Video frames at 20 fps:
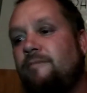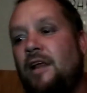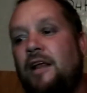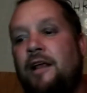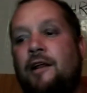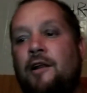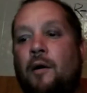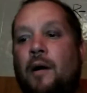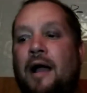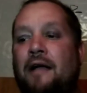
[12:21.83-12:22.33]
you
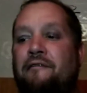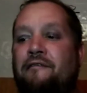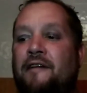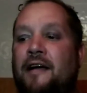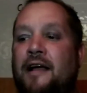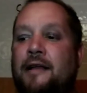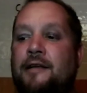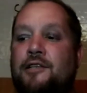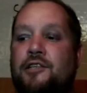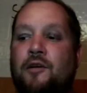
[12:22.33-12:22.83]
know, I
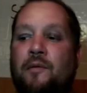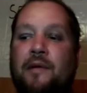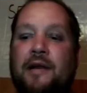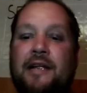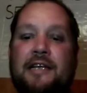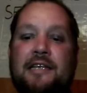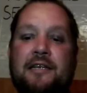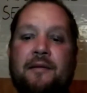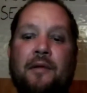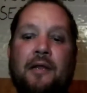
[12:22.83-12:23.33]
find so many
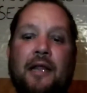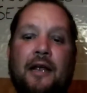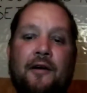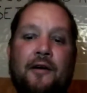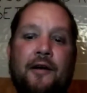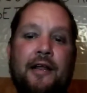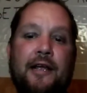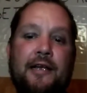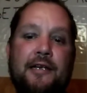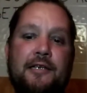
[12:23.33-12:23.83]

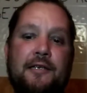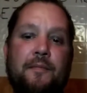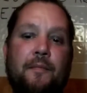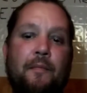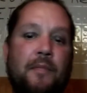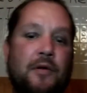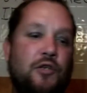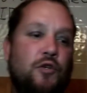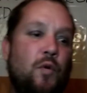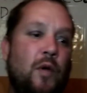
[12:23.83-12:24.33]
similarities
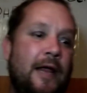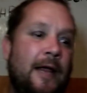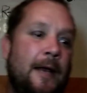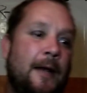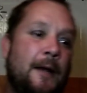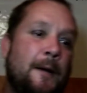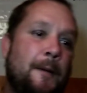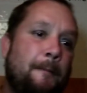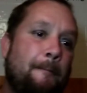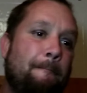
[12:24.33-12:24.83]

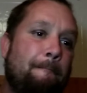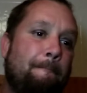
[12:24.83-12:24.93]
between